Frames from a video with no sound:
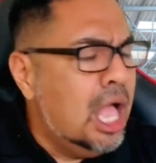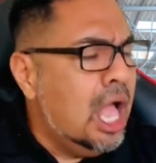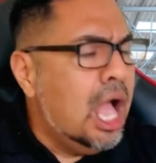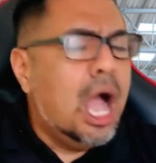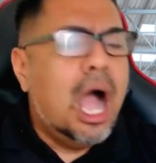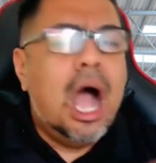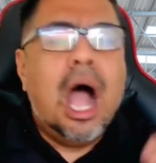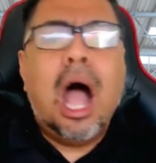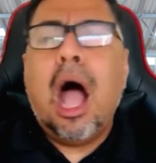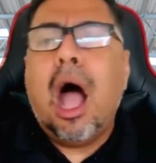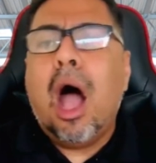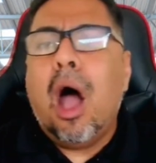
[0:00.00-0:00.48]

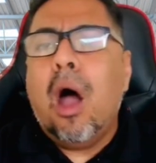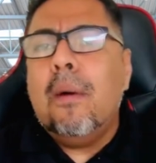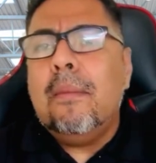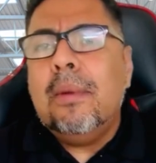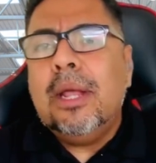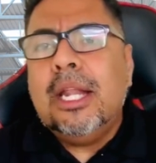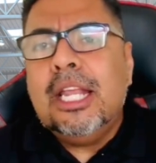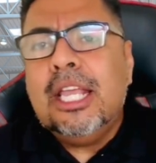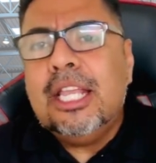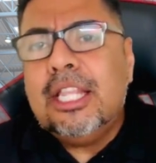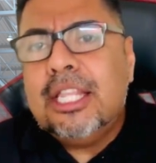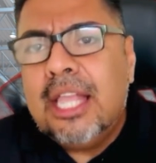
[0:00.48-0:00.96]
How
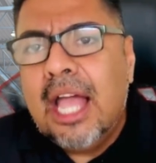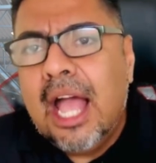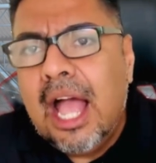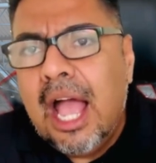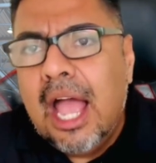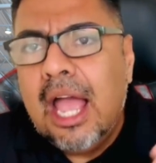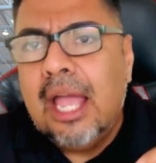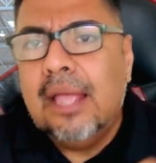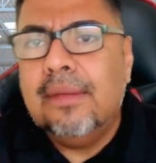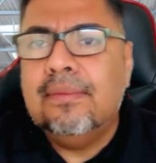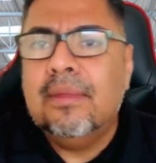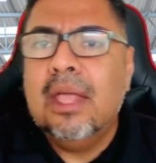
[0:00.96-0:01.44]
many
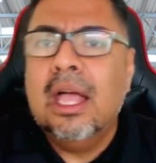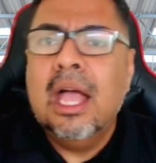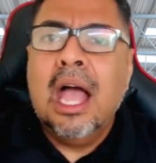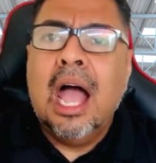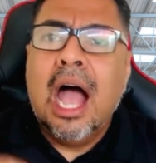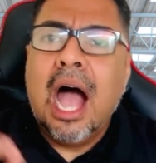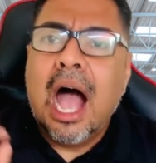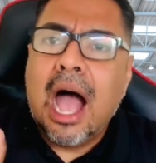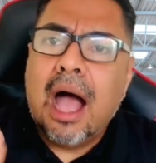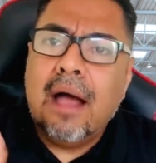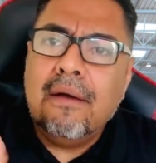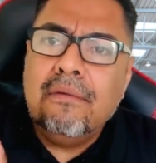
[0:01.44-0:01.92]
times
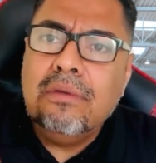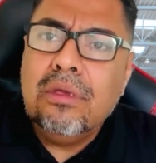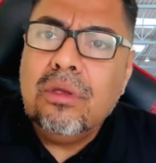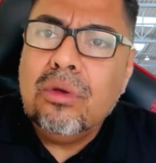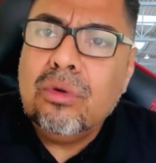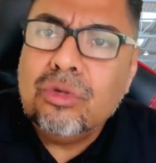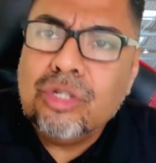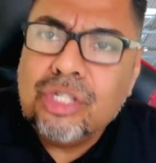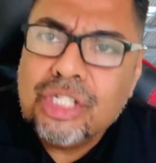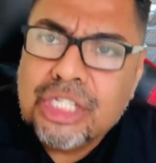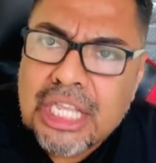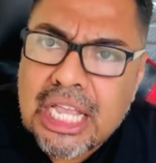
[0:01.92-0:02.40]
have
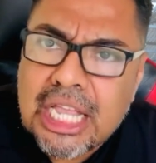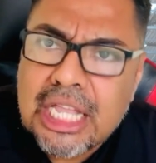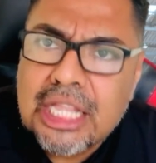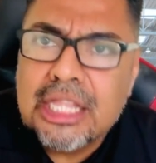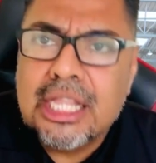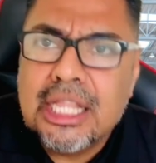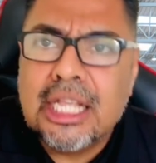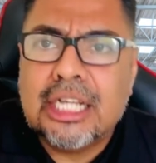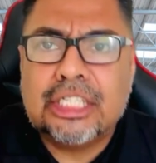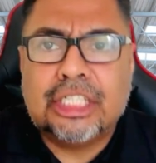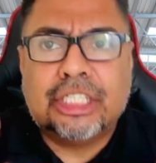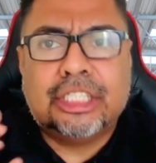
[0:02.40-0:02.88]
you seen
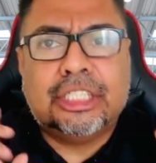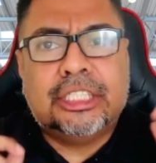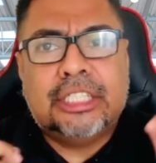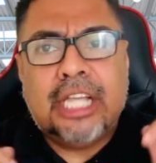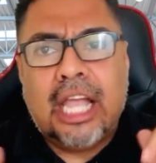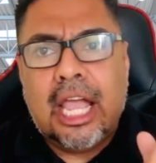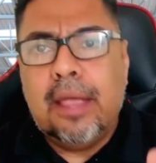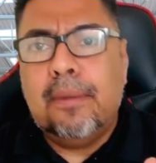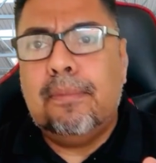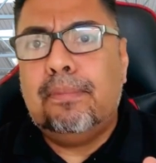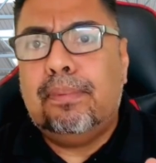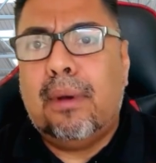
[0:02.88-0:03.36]
the
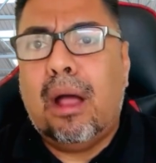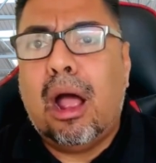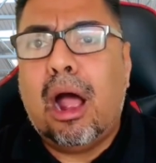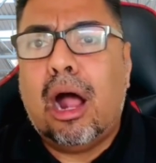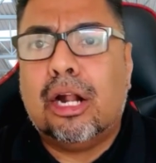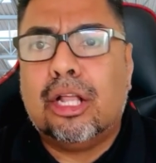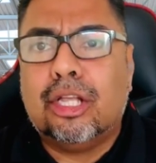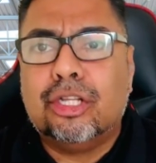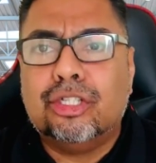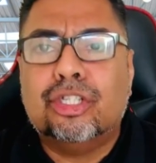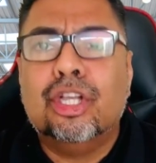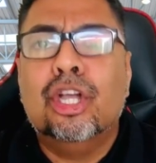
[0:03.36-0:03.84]
same
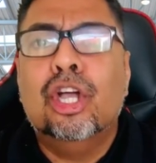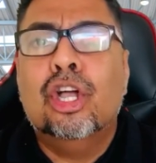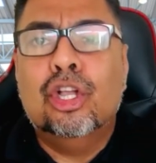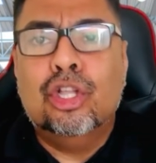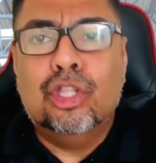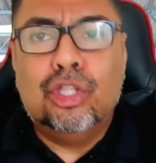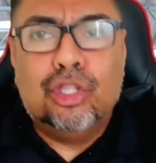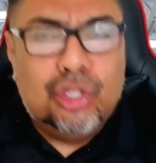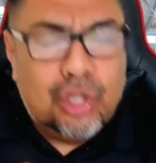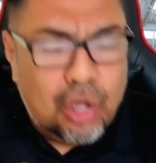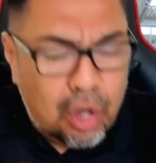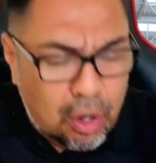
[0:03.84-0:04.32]
products
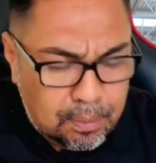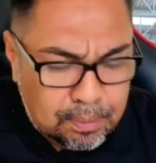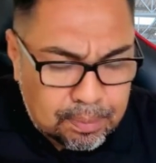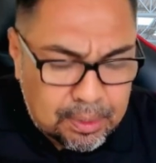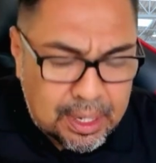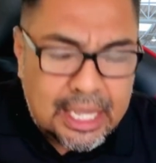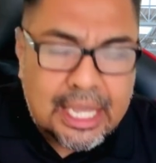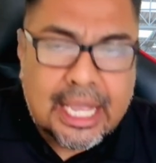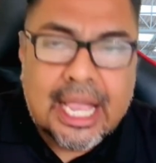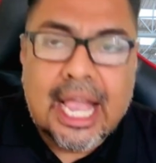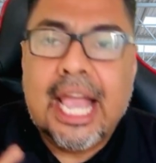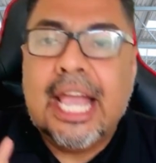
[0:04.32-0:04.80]

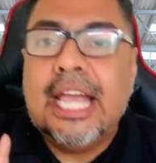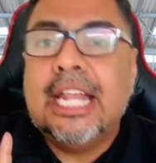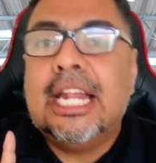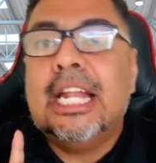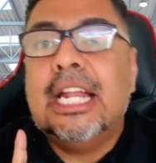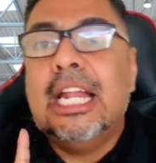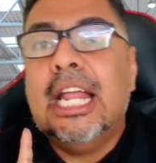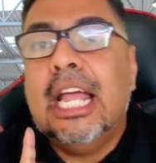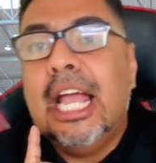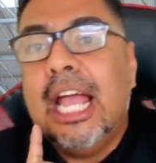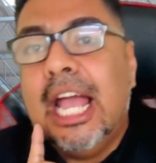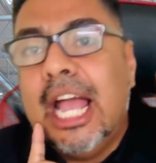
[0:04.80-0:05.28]

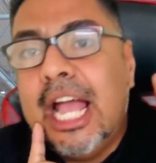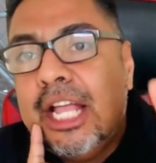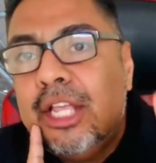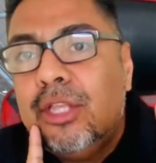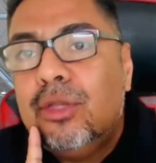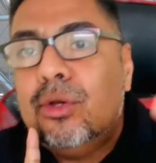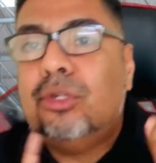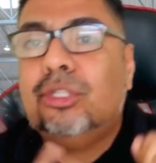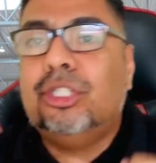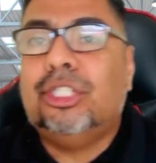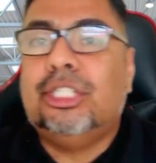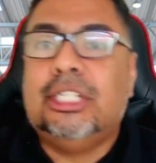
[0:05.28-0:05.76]
duplicated in
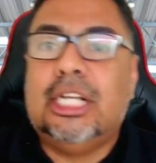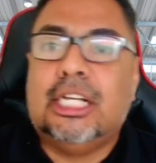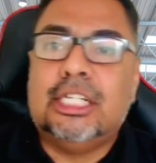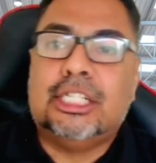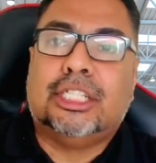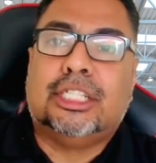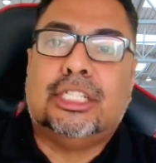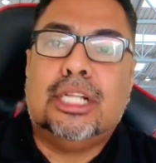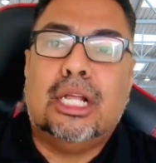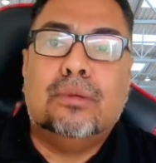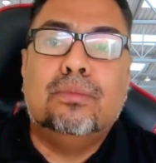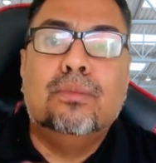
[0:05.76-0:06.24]
your
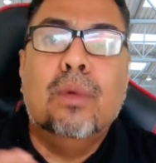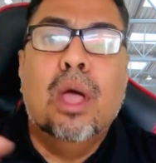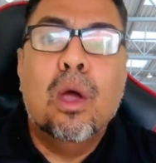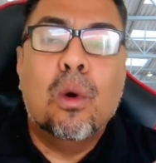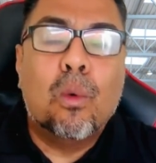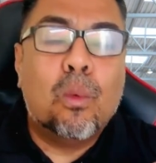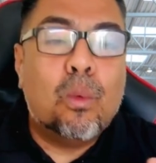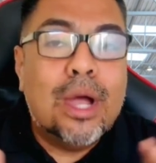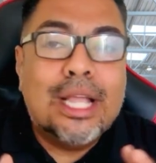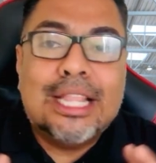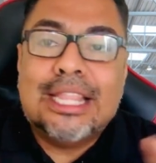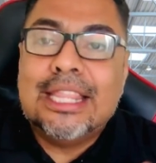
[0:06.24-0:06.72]
system
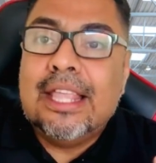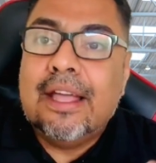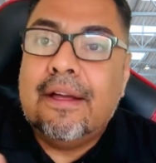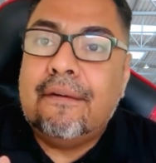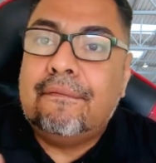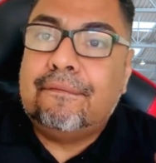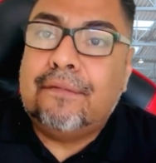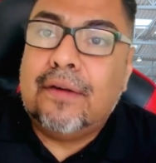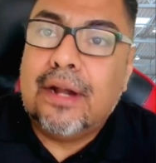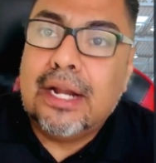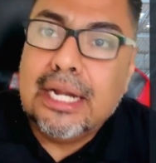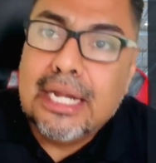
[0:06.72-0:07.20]
with
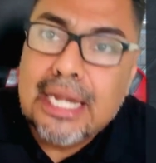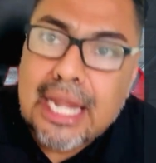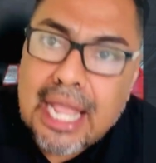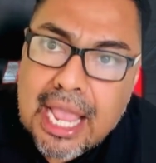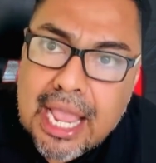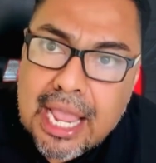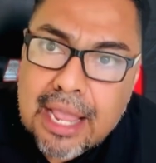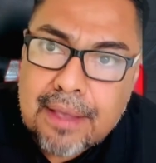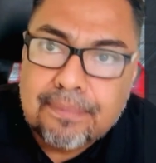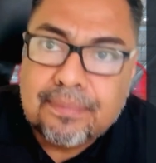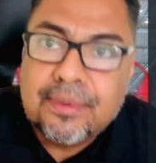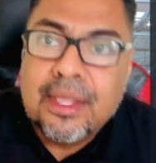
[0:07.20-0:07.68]
different
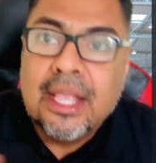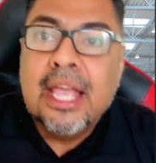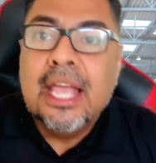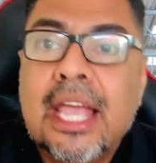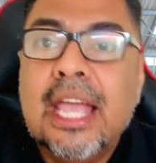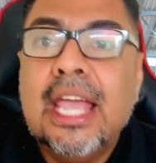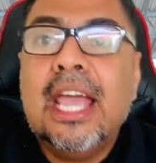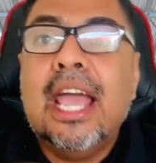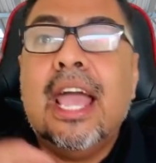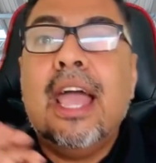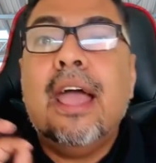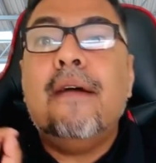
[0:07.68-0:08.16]
names?
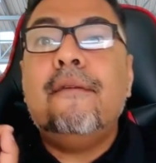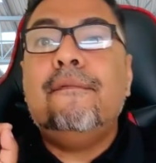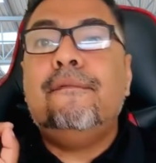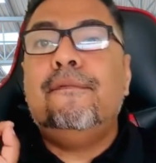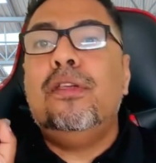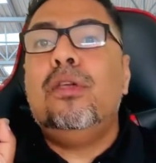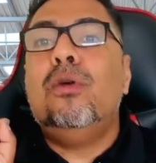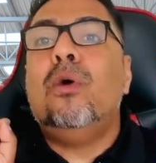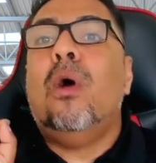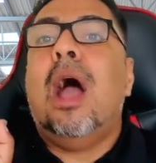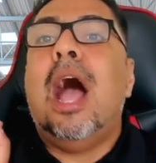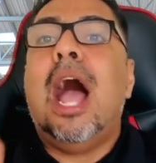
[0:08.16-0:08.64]
If
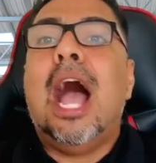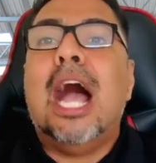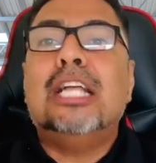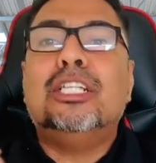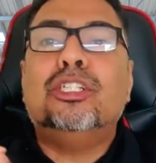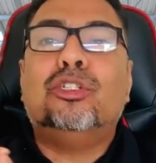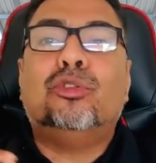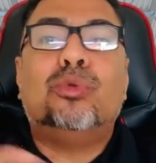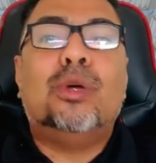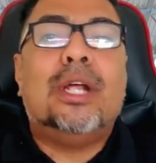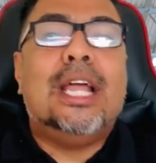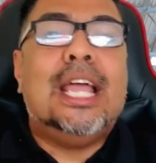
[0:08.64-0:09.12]
you
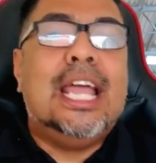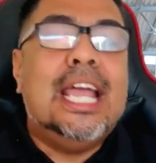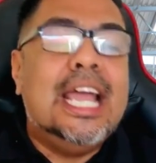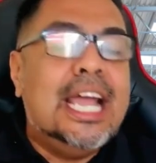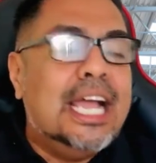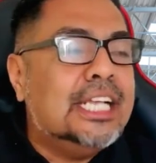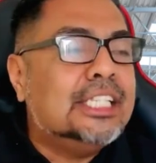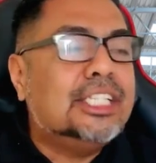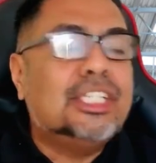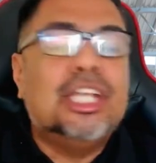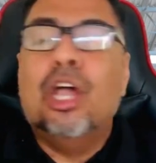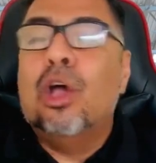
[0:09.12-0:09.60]
answer
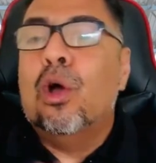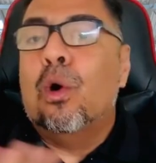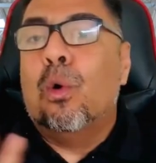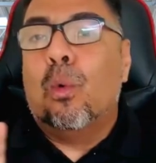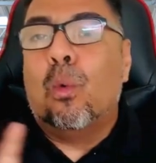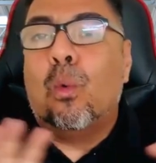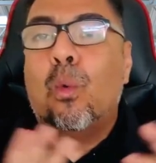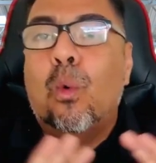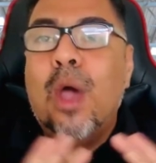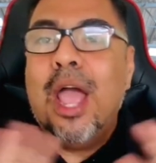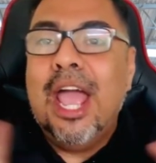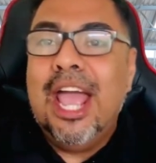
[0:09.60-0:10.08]
it's
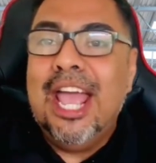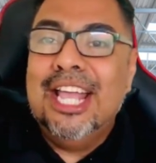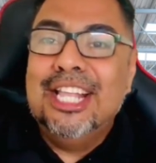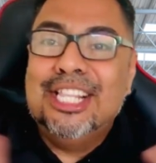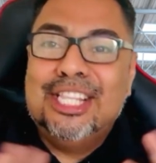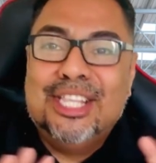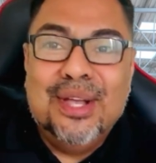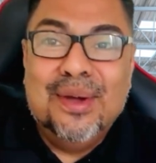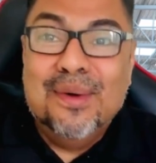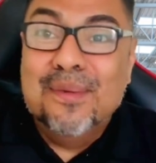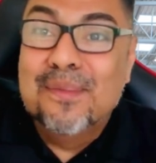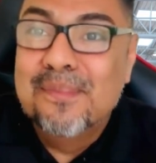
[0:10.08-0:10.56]
way
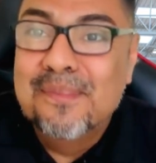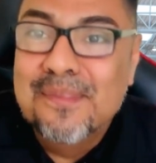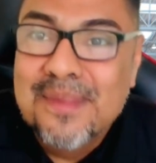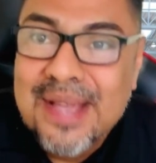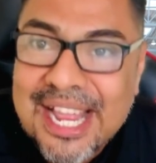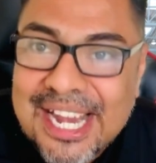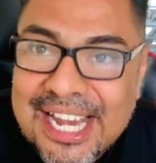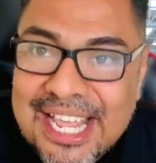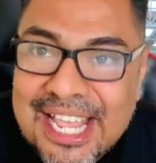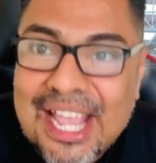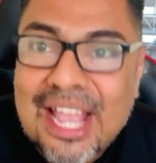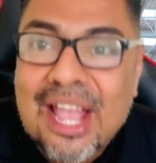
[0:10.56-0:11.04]
too
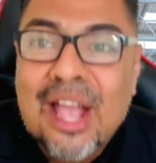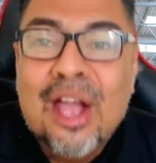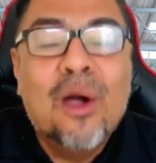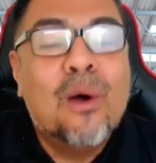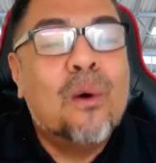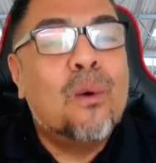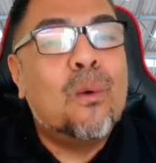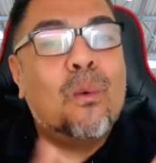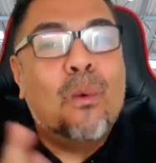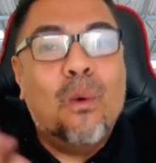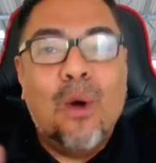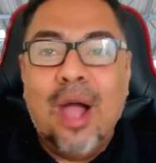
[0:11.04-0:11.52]
many,
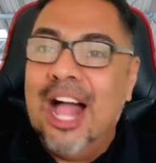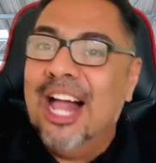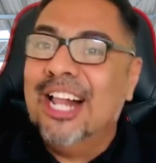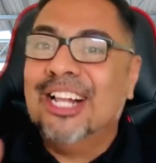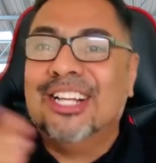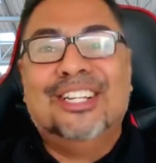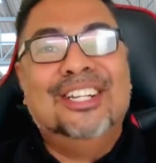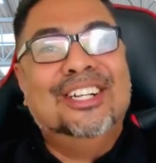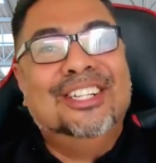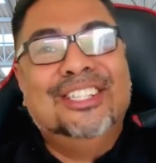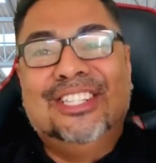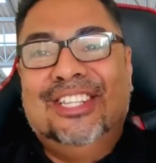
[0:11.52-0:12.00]

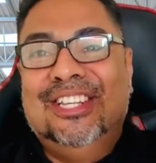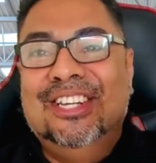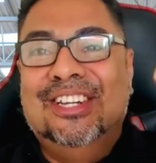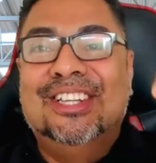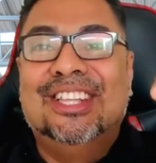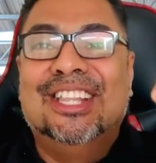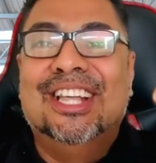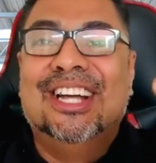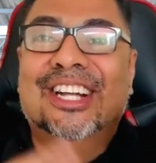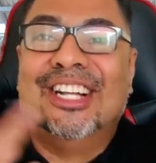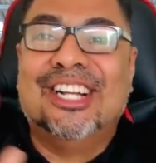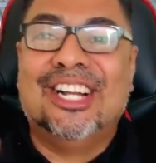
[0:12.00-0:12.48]
welcome to
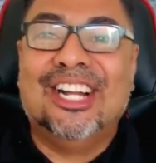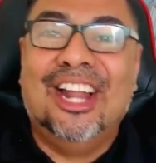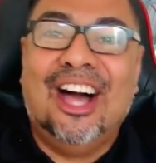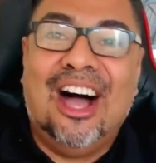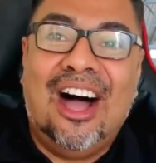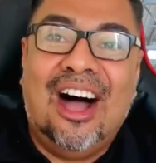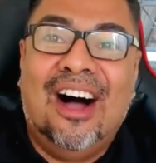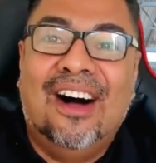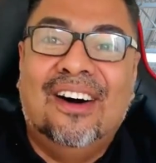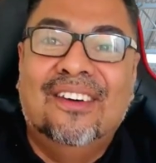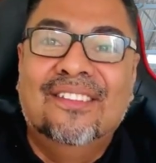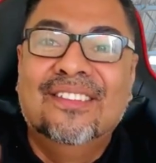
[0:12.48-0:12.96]
the
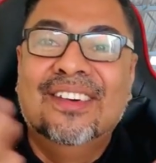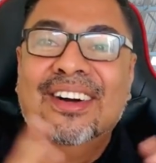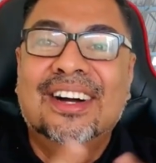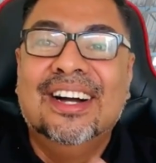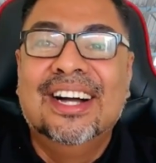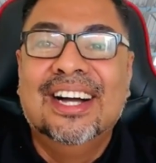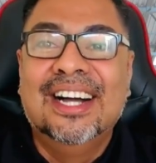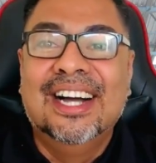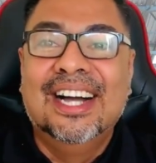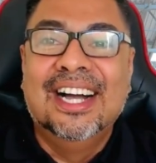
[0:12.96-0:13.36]
club.